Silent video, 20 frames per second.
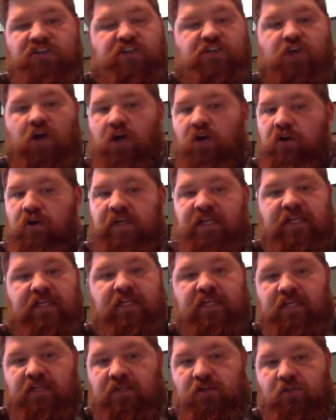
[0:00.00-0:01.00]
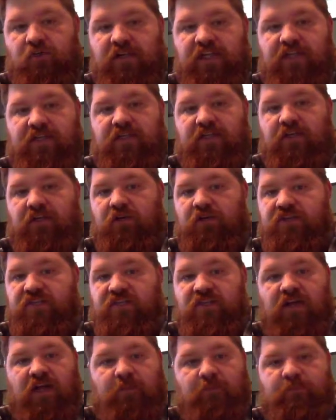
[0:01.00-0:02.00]
just already needed grit, it's
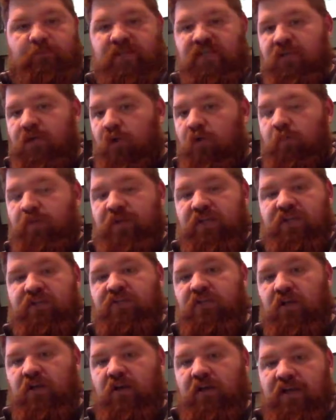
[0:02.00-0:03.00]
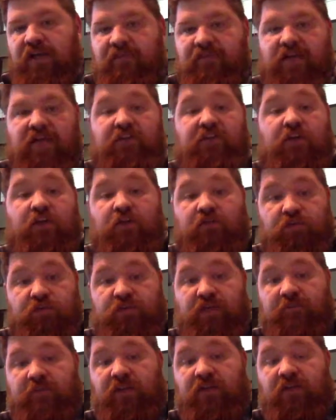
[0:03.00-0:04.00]
an upbeat opening song and I've got the
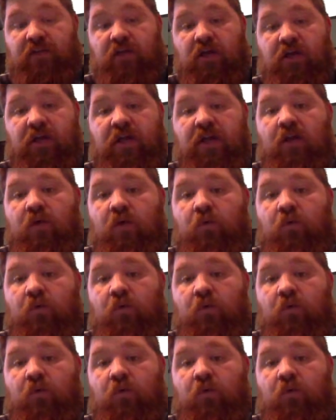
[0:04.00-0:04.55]
overdrive pedal on,